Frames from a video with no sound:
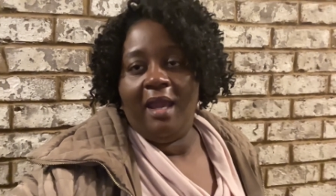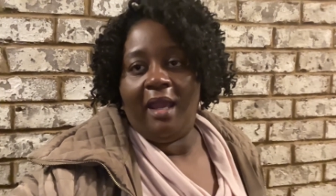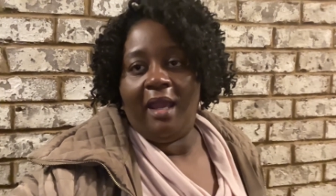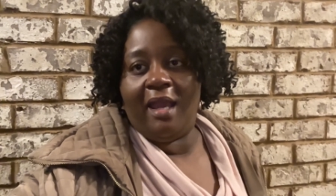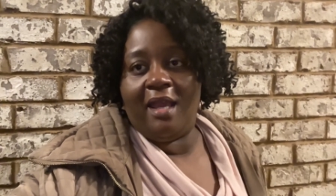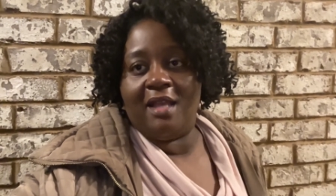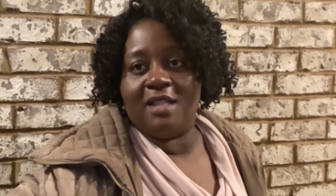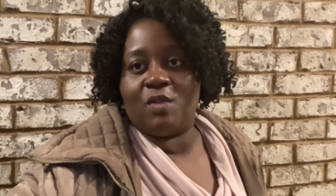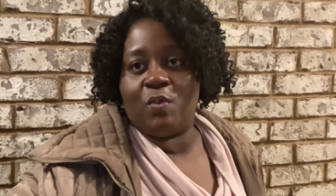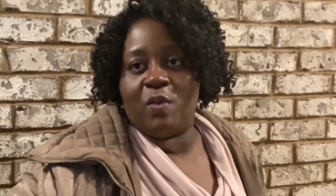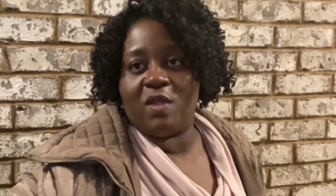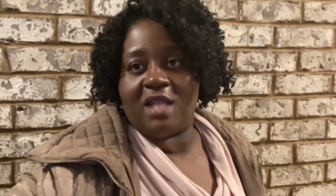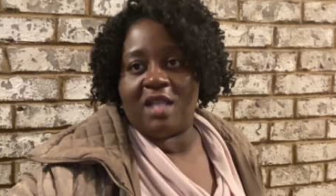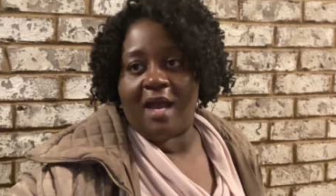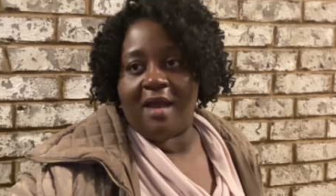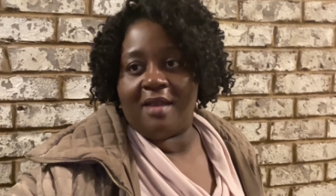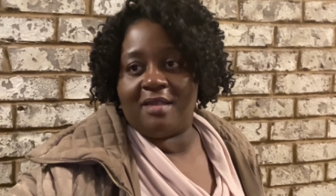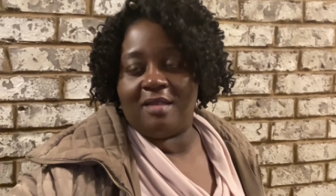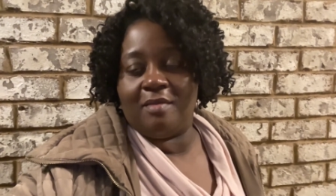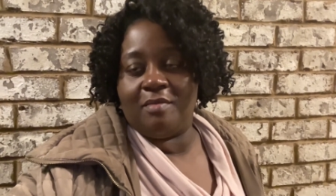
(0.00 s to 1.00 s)
and switch
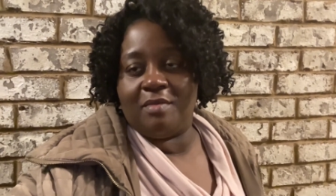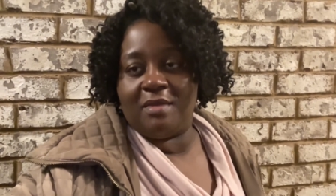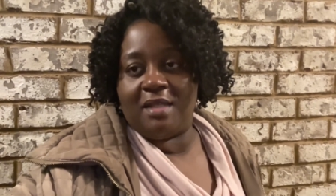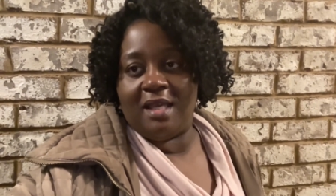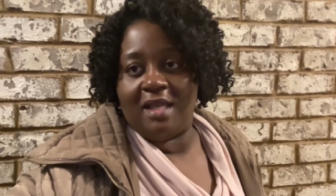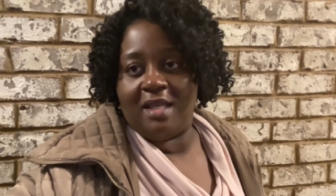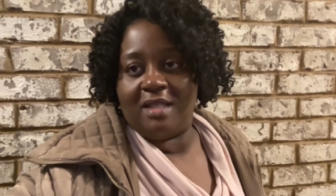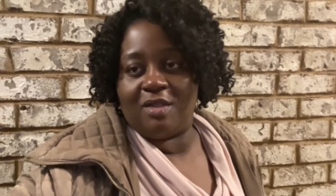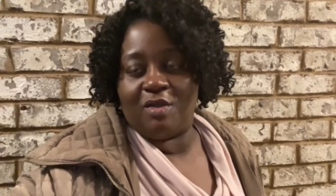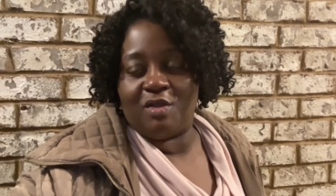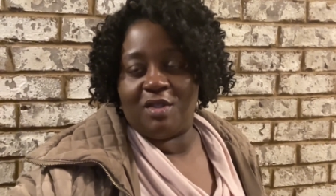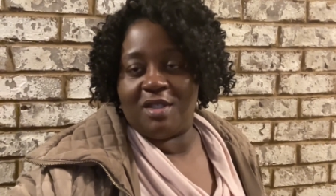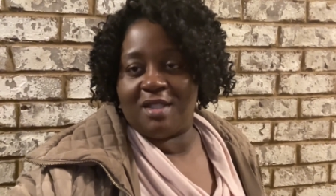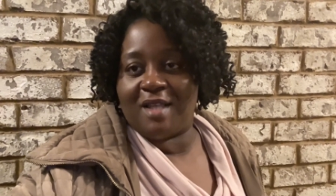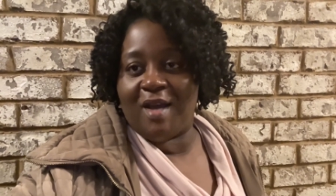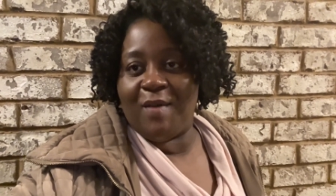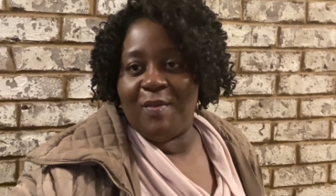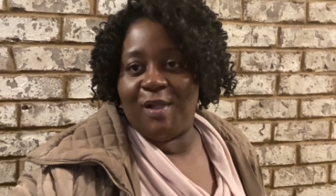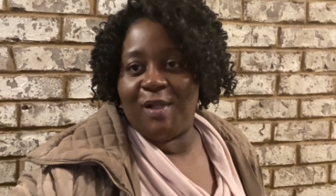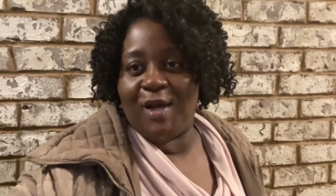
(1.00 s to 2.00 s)
out some things. So
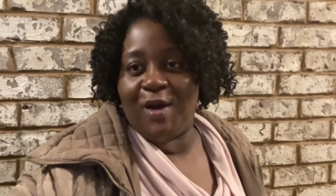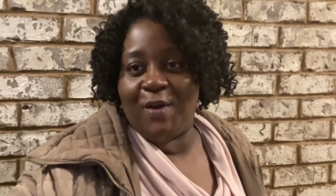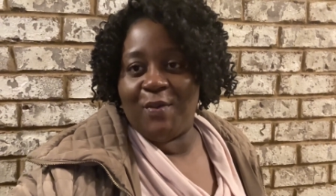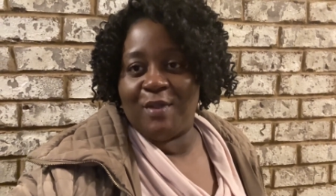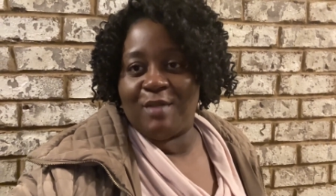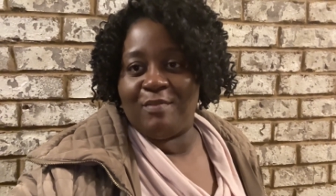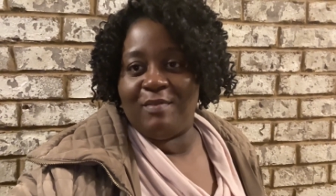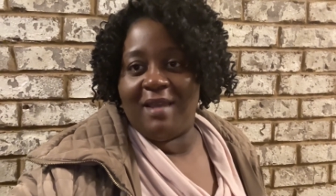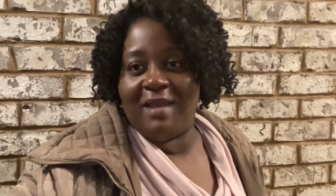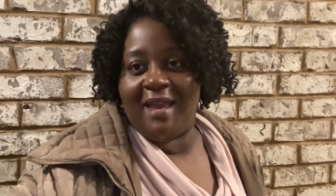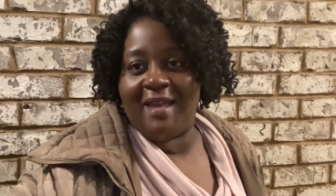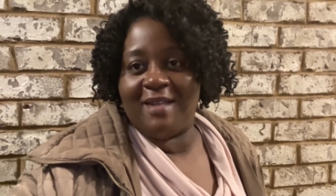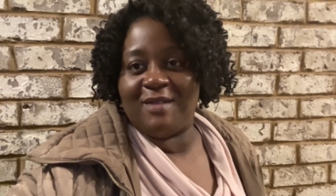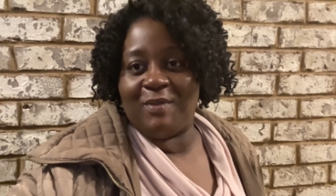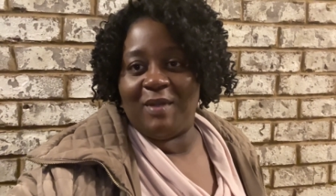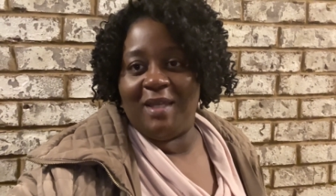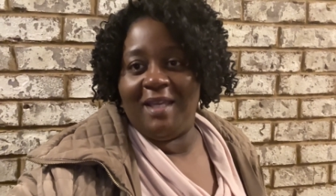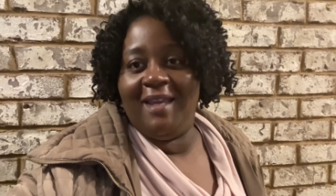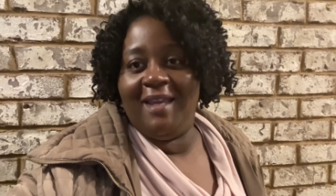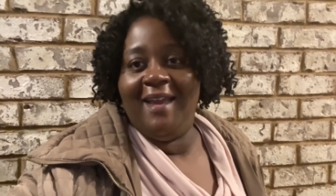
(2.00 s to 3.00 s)
just come along with me
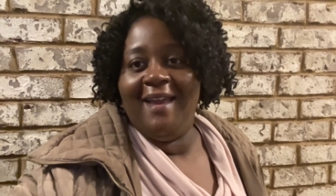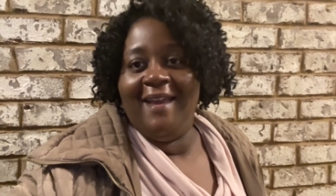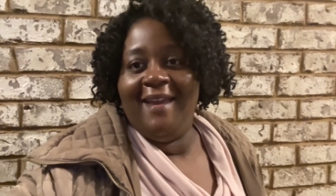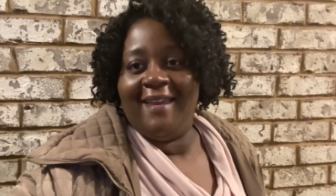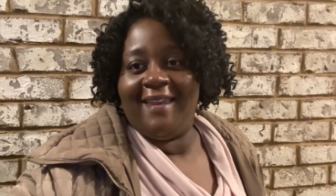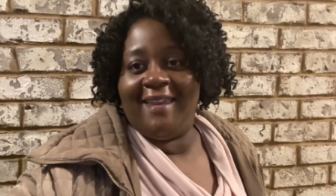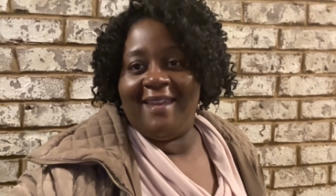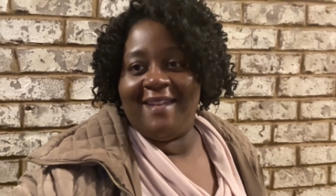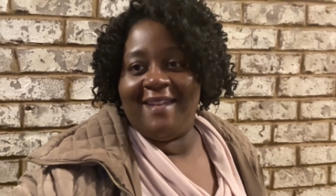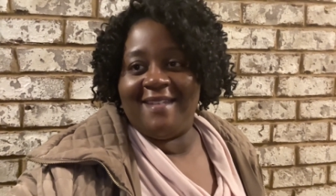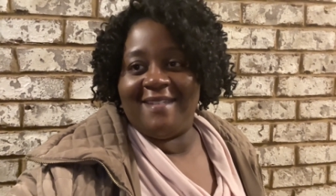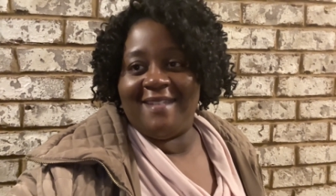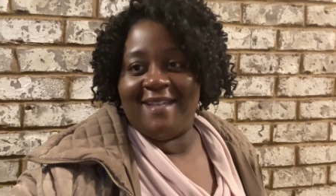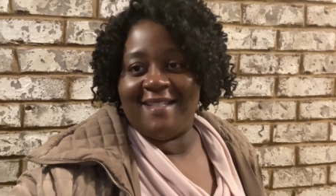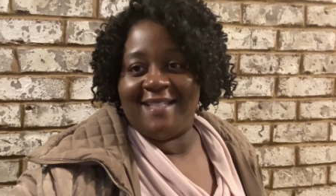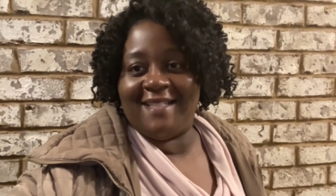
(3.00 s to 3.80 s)
as we get it done